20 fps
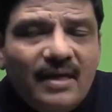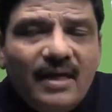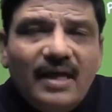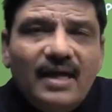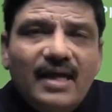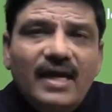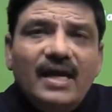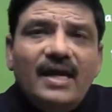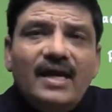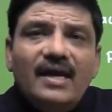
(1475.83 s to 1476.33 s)

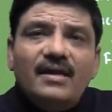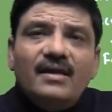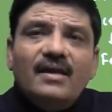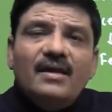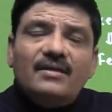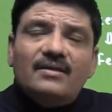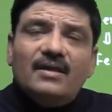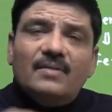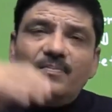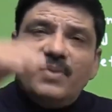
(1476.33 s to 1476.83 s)
and
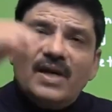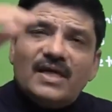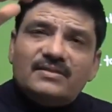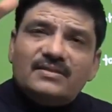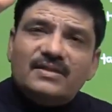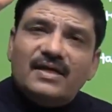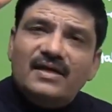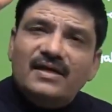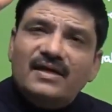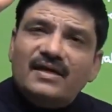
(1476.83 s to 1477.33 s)
the
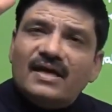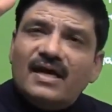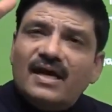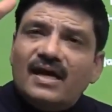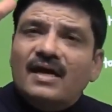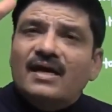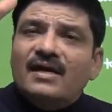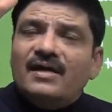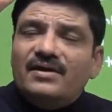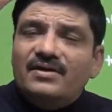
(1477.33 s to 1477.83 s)

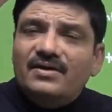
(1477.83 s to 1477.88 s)
placenta